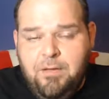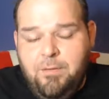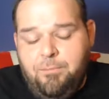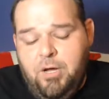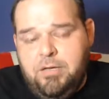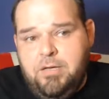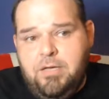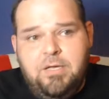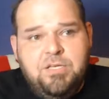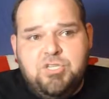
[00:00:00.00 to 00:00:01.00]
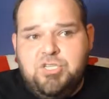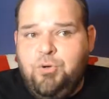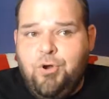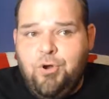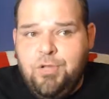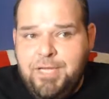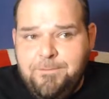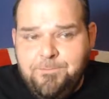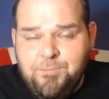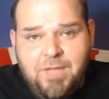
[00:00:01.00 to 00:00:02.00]
But it is still
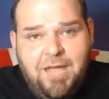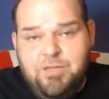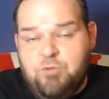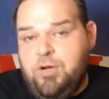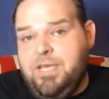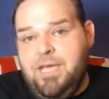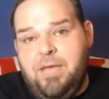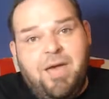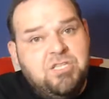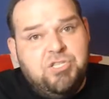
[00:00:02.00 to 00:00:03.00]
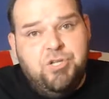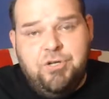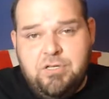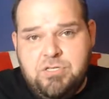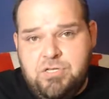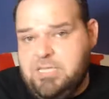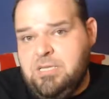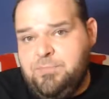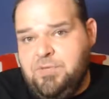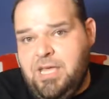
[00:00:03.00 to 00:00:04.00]
early, and the running game has looked good. So that's
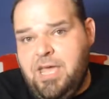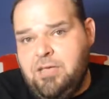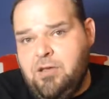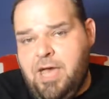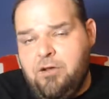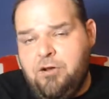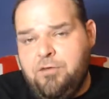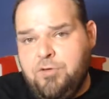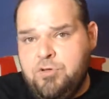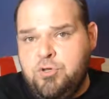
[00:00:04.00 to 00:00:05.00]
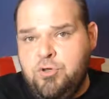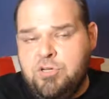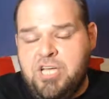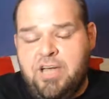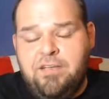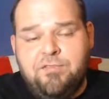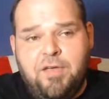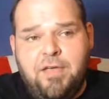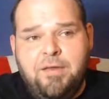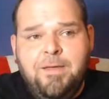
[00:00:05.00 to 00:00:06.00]
something to hang your hat on if you're a New York Giants
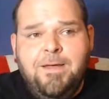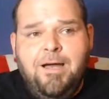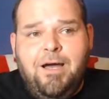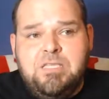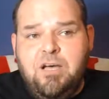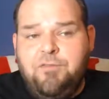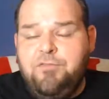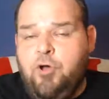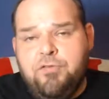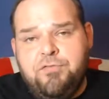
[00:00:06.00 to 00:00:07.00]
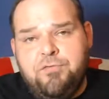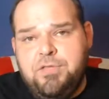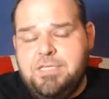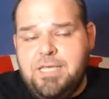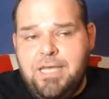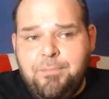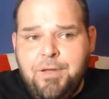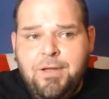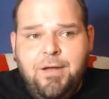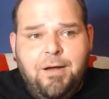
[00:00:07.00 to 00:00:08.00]
fan. Tough loss for the team.
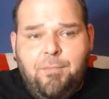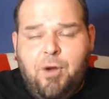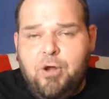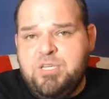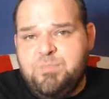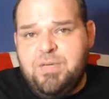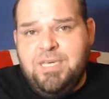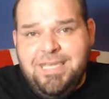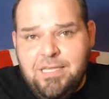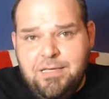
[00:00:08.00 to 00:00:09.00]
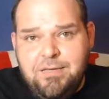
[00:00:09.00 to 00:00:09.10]
Marcus McKeithen,